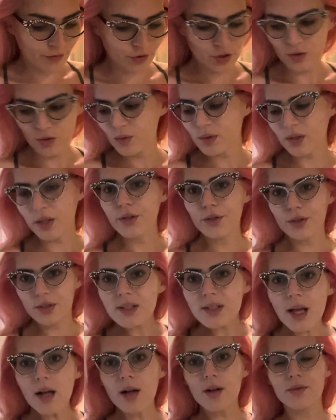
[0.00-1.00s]
to use it
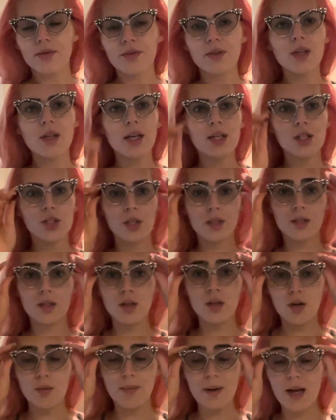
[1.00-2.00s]
yourself. You can't just
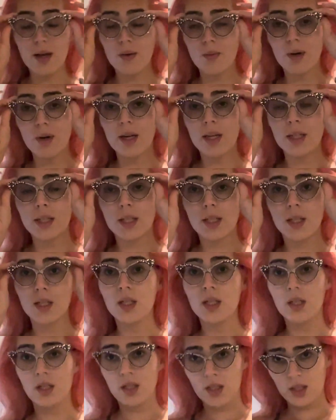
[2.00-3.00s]
go by what
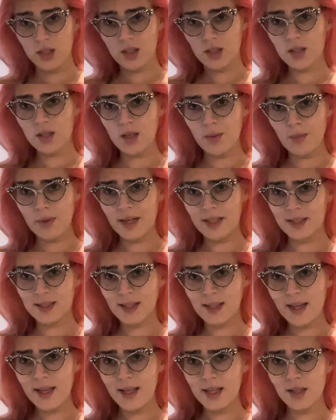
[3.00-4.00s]
someone has
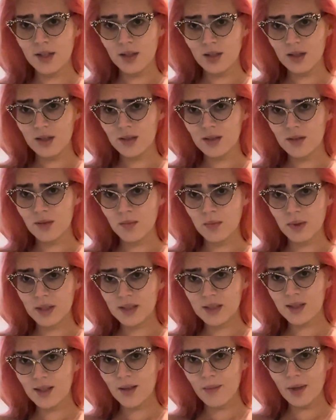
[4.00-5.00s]
said or
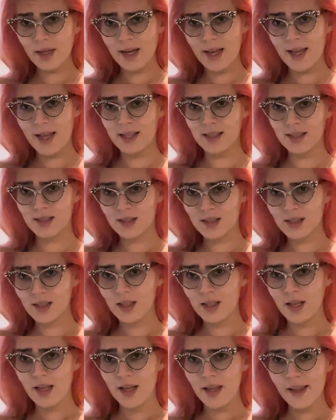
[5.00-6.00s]
what someone has
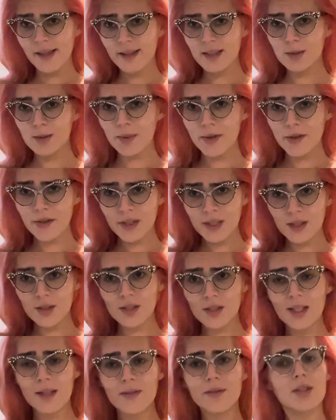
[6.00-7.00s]
experienced.
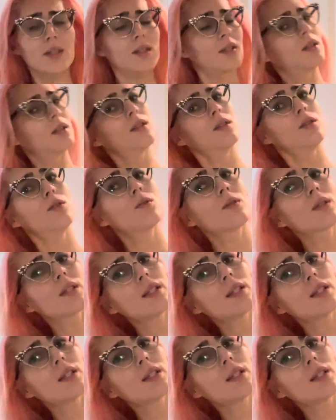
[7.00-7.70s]
You have to use